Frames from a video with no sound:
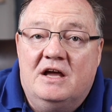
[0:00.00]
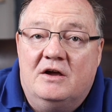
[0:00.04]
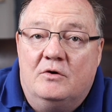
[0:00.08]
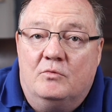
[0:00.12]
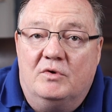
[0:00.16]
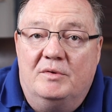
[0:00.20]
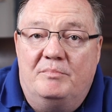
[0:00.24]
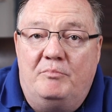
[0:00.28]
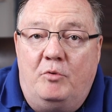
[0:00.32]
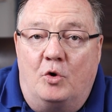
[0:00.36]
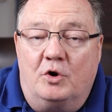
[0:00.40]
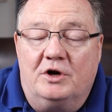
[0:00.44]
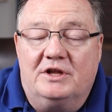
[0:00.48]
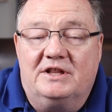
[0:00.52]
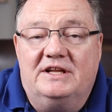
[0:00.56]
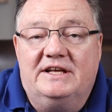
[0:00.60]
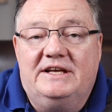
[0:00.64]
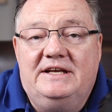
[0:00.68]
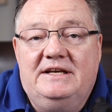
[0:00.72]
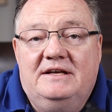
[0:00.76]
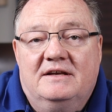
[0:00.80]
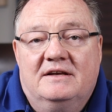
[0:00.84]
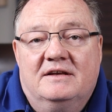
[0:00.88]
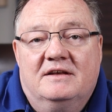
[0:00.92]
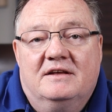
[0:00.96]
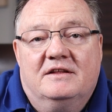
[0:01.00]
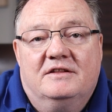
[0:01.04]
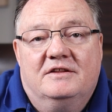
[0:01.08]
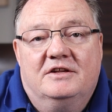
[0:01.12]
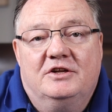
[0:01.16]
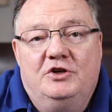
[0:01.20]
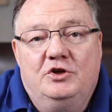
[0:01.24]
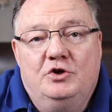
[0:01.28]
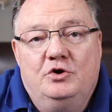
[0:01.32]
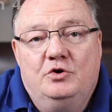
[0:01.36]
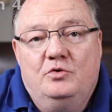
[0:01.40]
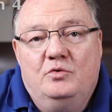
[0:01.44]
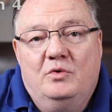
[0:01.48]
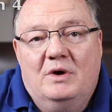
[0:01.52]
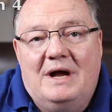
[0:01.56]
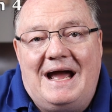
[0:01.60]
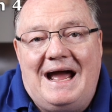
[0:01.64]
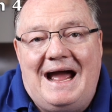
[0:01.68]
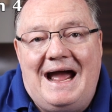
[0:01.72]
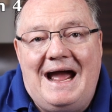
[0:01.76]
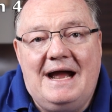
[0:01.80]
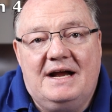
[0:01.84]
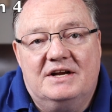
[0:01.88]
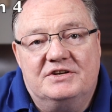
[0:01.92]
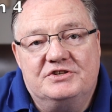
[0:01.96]
Reportedly, the new
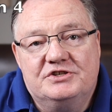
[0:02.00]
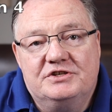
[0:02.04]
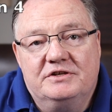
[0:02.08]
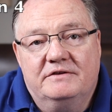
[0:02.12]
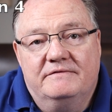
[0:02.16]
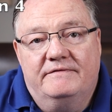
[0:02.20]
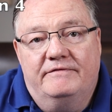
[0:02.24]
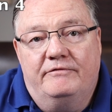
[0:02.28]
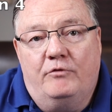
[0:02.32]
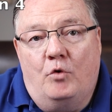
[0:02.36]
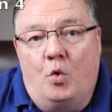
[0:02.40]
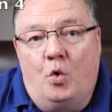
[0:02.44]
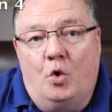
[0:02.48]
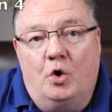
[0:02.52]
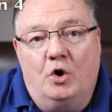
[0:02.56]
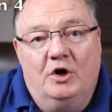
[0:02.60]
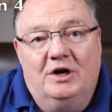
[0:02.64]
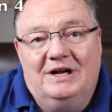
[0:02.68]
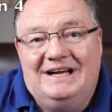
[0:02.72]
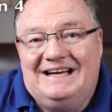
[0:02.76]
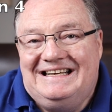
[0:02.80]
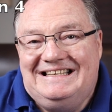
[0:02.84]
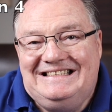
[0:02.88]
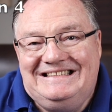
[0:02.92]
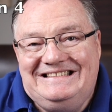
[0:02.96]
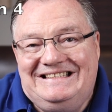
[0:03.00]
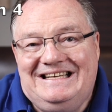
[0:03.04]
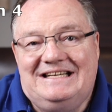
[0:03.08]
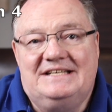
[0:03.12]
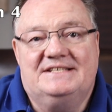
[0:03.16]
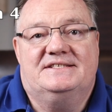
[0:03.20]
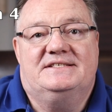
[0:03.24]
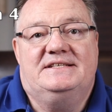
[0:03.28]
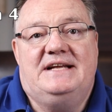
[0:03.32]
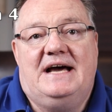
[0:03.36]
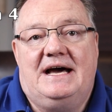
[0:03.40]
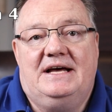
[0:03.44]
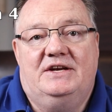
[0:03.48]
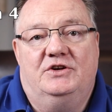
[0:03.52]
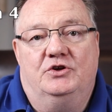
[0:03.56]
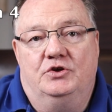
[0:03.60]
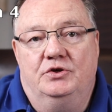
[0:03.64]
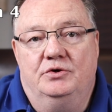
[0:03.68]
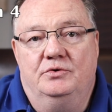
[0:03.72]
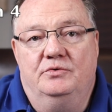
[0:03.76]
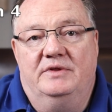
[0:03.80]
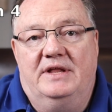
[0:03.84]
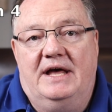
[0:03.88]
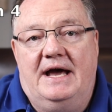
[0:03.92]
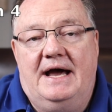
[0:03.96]
Action 4 does not
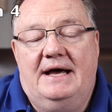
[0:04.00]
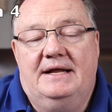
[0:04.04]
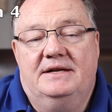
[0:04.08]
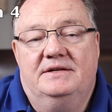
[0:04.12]
do that.